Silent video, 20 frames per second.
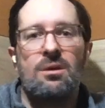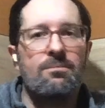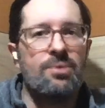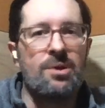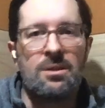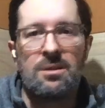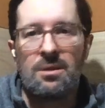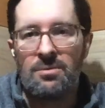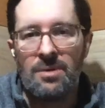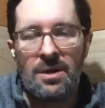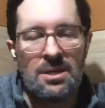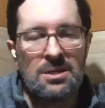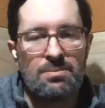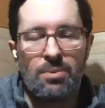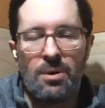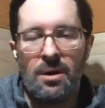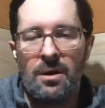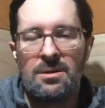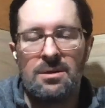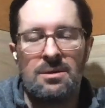you can build the
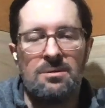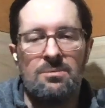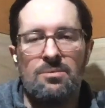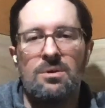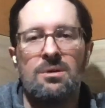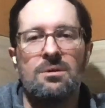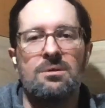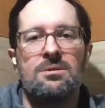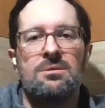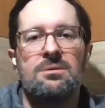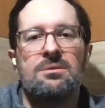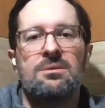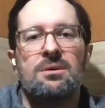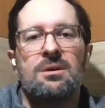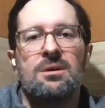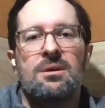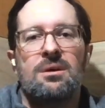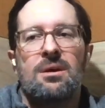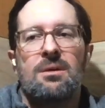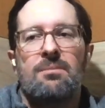greatest product in the world,
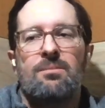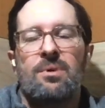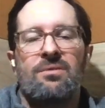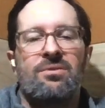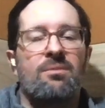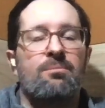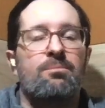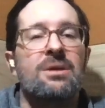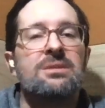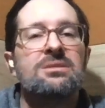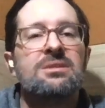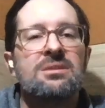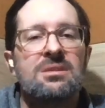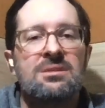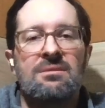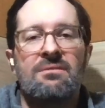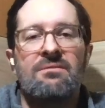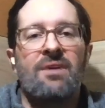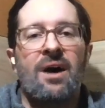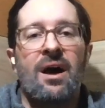but if the
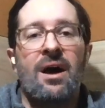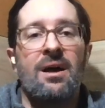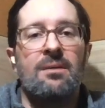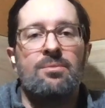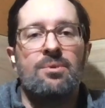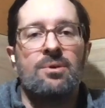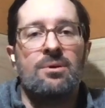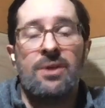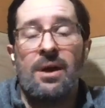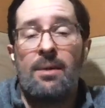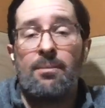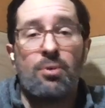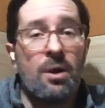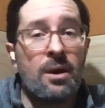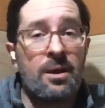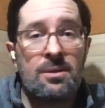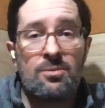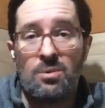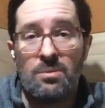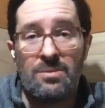business isn't viable, that
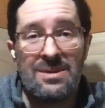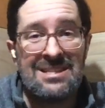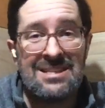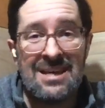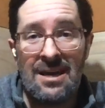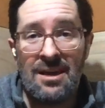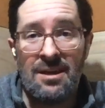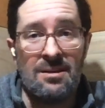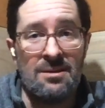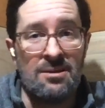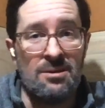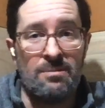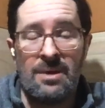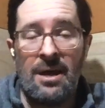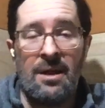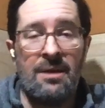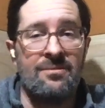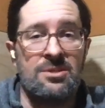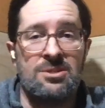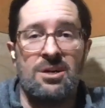product will be dead and
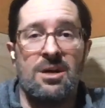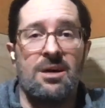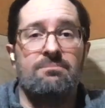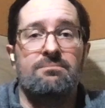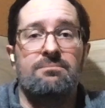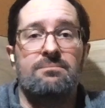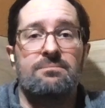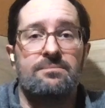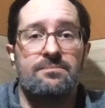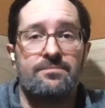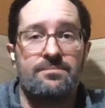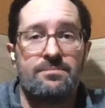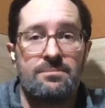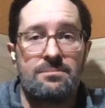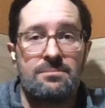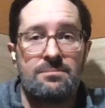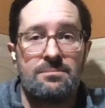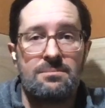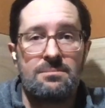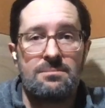you'll be out of a job.
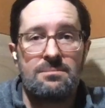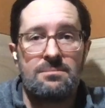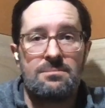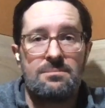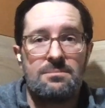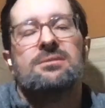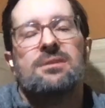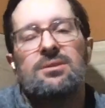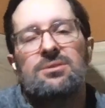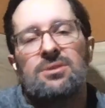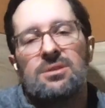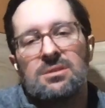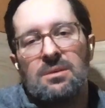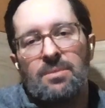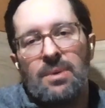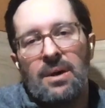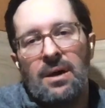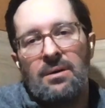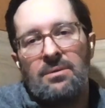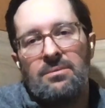It's not
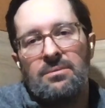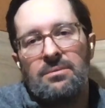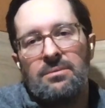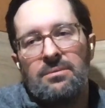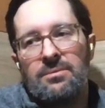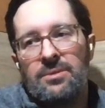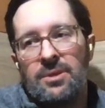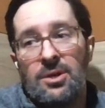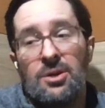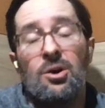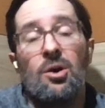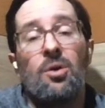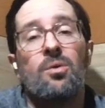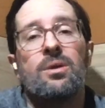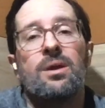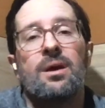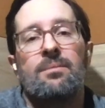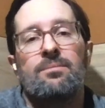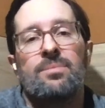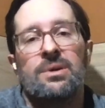just about the
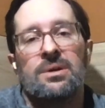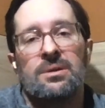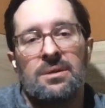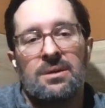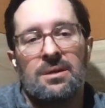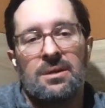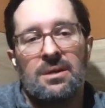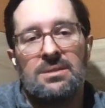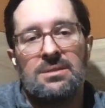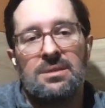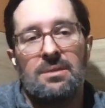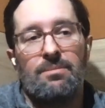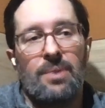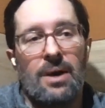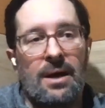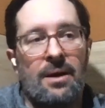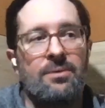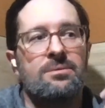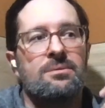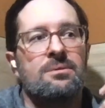code I'm building, it's
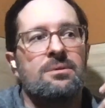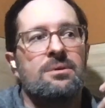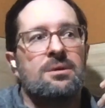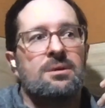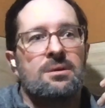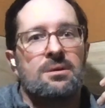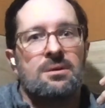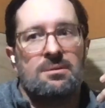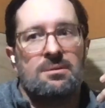about